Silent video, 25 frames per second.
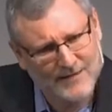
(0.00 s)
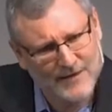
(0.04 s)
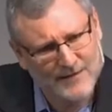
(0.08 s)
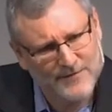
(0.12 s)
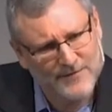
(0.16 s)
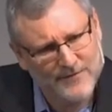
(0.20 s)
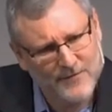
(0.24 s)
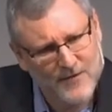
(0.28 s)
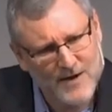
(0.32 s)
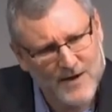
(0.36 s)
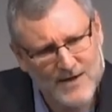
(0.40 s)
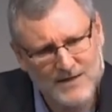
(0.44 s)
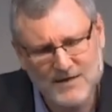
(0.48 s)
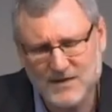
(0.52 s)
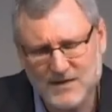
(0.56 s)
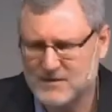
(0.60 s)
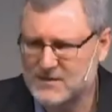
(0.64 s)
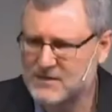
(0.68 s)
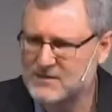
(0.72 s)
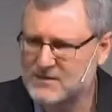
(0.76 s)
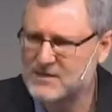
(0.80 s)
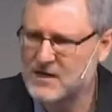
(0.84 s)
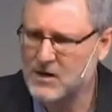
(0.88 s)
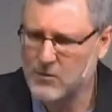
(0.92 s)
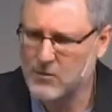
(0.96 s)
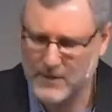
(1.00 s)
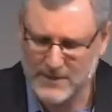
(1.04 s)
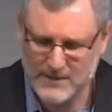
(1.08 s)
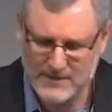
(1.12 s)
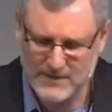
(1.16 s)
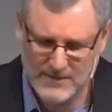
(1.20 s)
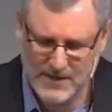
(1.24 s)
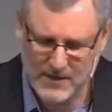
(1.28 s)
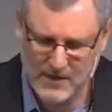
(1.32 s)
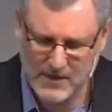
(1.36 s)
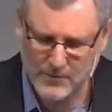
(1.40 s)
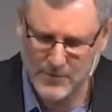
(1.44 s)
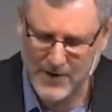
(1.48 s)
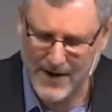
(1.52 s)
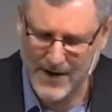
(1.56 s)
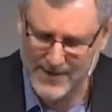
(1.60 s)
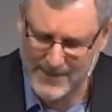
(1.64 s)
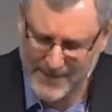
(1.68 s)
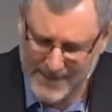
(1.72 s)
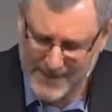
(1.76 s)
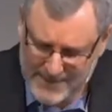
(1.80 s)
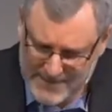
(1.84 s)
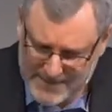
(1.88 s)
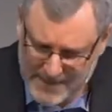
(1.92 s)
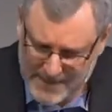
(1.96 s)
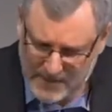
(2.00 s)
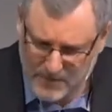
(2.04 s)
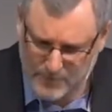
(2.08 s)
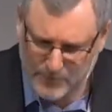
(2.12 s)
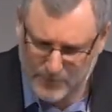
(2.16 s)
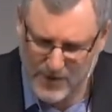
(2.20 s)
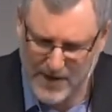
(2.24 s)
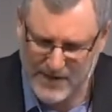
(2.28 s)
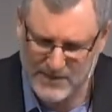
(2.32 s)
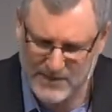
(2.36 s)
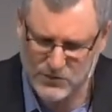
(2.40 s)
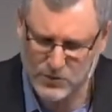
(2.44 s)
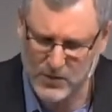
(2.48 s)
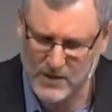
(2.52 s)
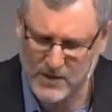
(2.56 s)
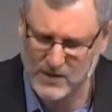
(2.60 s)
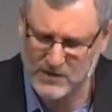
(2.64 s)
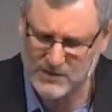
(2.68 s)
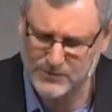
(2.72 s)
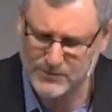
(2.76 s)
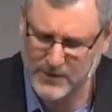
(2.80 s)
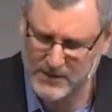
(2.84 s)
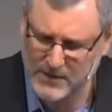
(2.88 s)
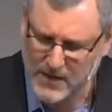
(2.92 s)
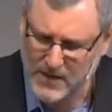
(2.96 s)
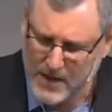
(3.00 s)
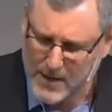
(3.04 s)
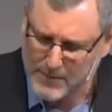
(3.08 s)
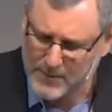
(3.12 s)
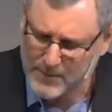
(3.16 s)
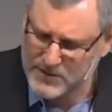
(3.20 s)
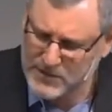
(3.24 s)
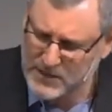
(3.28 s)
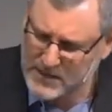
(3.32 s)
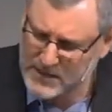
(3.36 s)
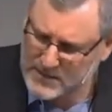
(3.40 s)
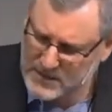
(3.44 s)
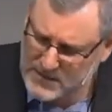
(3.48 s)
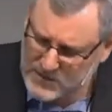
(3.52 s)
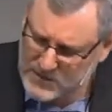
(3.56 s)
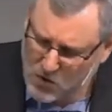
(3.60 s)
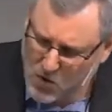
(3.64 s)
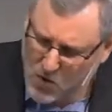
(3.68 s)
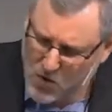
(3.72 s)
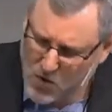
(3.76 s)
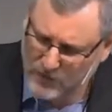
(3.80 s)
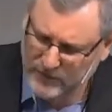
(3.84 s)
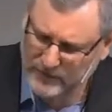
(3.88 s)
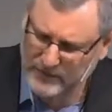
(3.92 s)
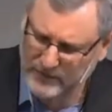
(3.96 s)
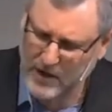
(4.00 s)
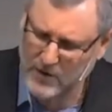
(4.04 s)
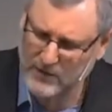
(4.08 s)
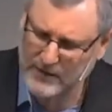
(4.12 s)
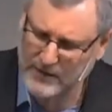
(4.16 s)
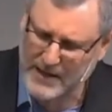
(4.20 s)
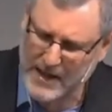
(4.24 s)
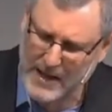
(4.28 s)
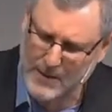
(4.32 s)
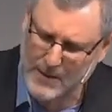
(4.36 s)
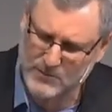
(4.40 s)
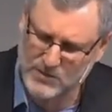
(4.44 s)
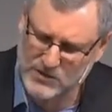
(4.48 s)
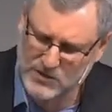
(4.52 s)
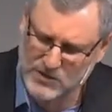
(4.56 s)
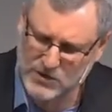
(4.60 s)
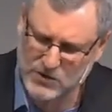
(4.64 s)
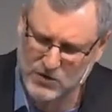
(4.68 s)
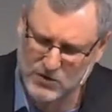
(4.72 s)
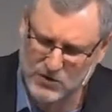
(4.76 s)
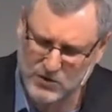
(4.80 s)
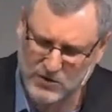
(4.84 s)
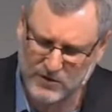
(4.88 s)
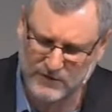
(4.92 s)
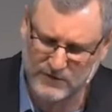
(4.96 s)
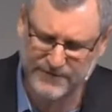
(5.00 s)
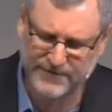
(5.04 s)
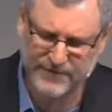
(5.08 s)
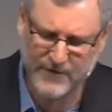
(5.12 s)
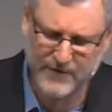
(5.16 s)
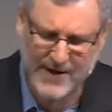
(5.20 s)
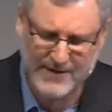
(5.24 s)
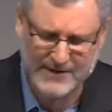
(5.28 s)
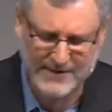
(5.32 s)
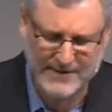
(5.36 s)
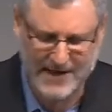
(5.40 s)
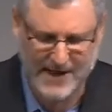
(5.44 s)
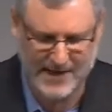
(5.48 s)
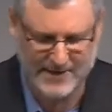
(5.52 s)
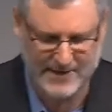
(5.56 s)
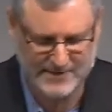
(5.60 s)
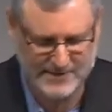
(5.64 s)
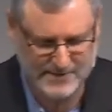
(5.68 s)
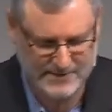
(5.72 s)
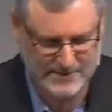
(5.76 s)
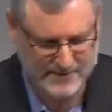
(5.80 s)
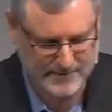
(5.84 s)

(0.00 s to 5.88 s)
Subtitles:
He frees us, and so we celebrate, and he celebrates with us. But Jesus also comes to confront us.